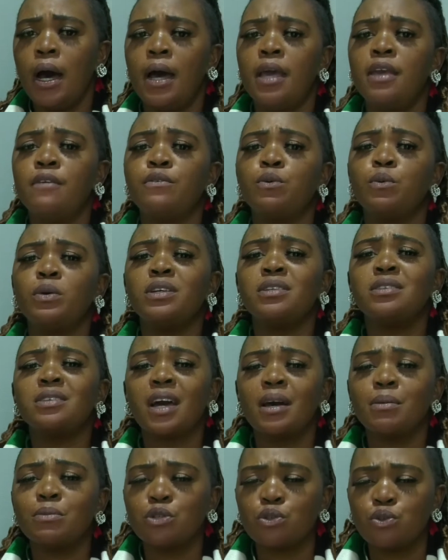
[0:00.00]
even when it
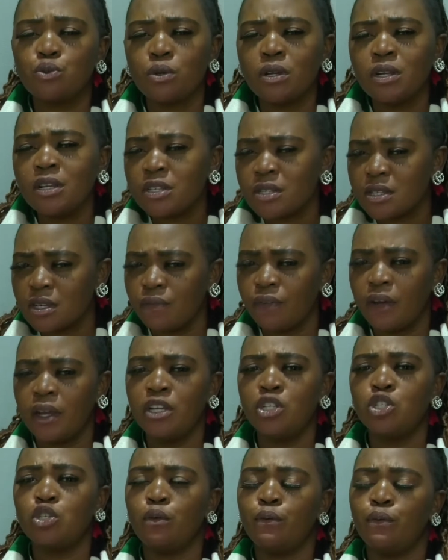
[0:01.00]
comes to illicit
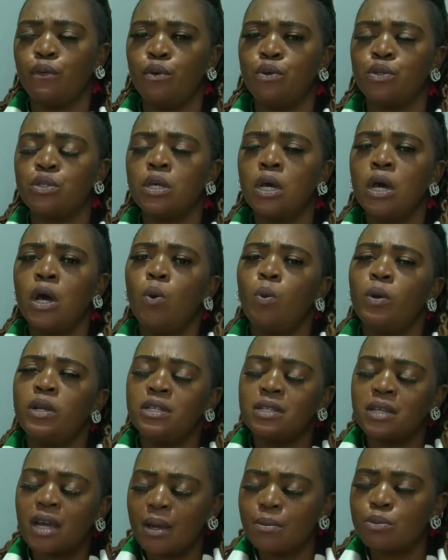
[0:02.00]
financial flows, when
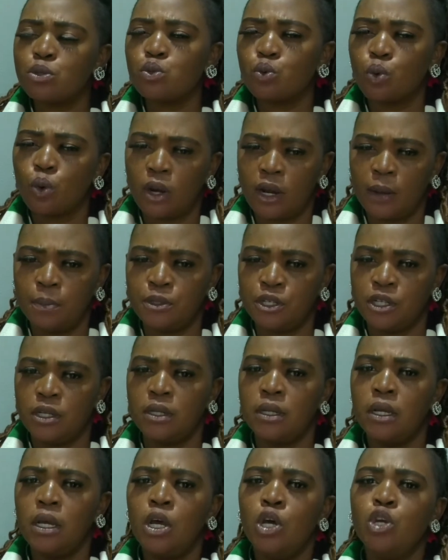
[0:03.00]
it comes to
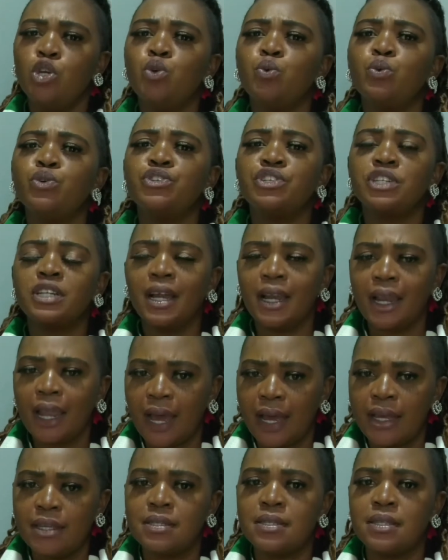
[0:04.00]
corruption, you would
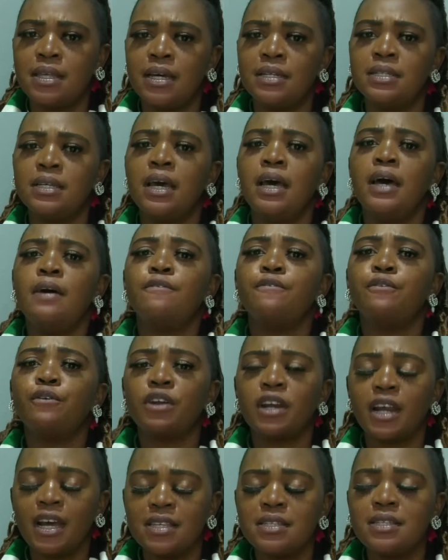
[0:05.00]
realize that
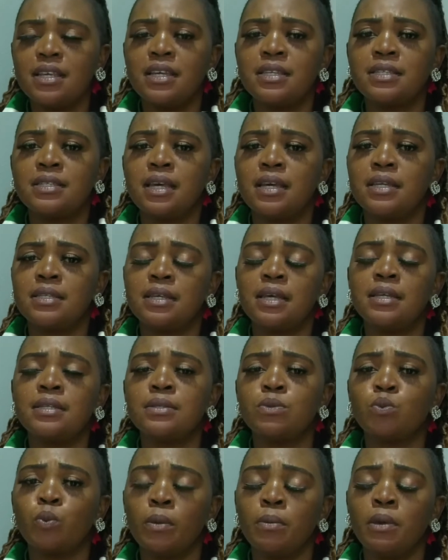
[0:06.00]
for us
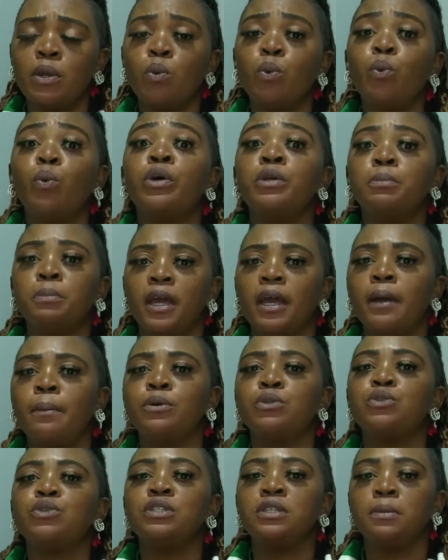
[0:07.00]
as women, we won't be
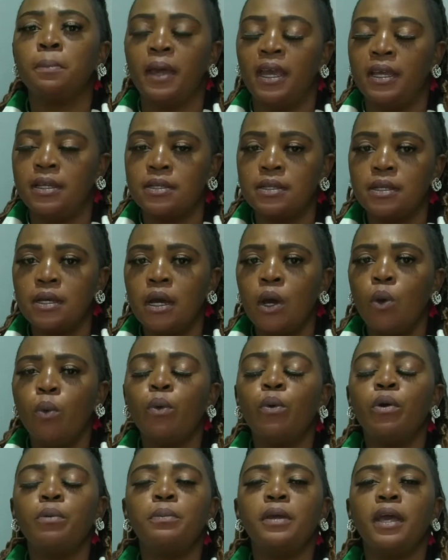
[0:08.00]
able to debate.
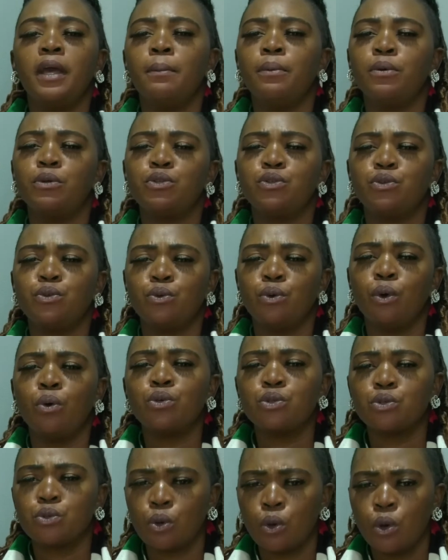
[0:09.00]
We won't be able to
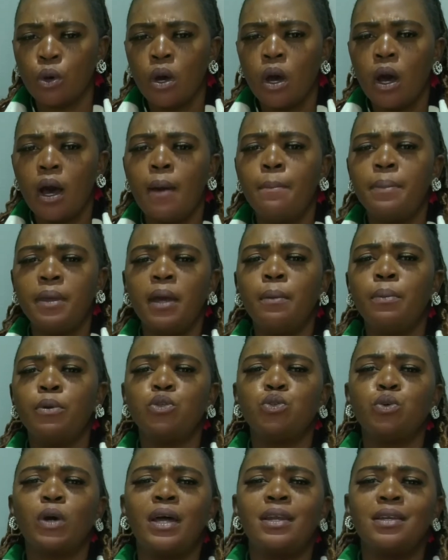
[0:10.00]
also be able
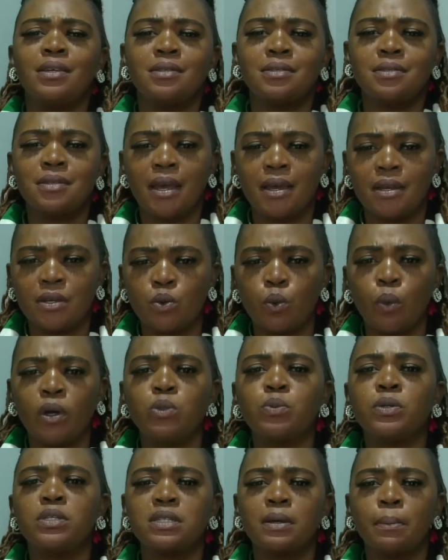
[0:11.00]
to understand
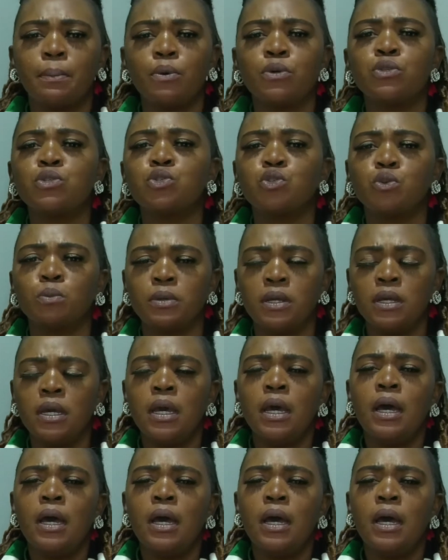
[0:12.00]
what we're supposed to be